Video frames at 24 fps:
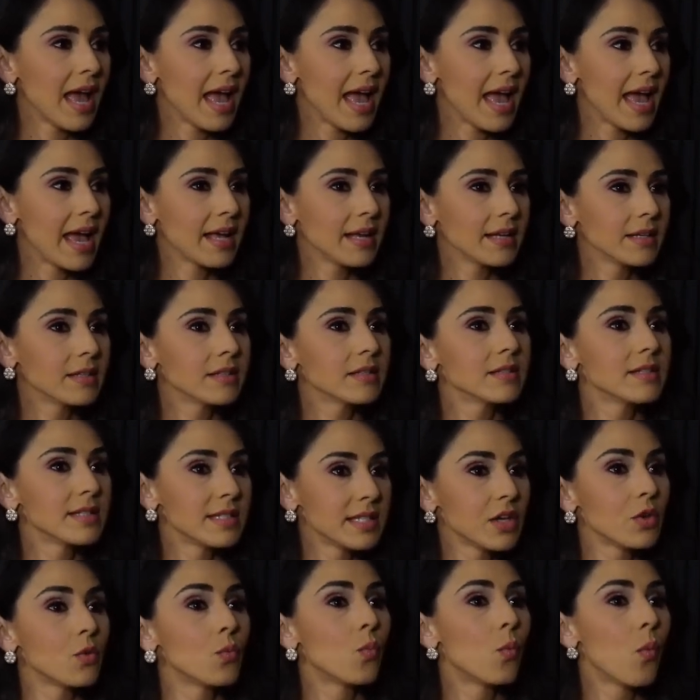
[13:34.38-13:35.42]
and
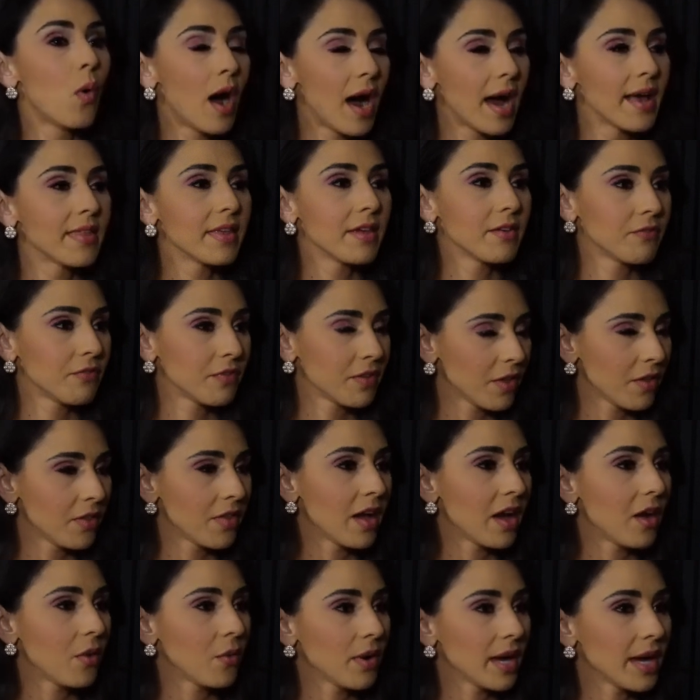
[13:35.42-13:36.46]
see why they feel
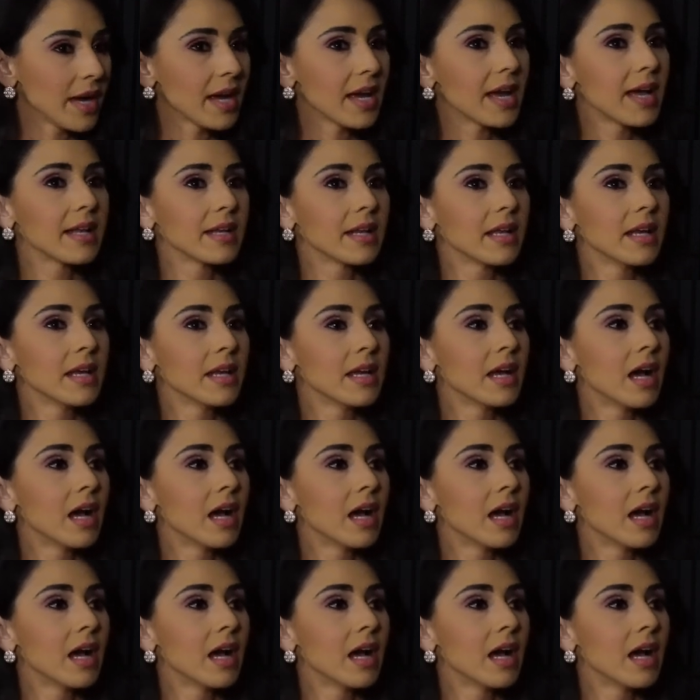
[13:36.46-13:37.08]
that way and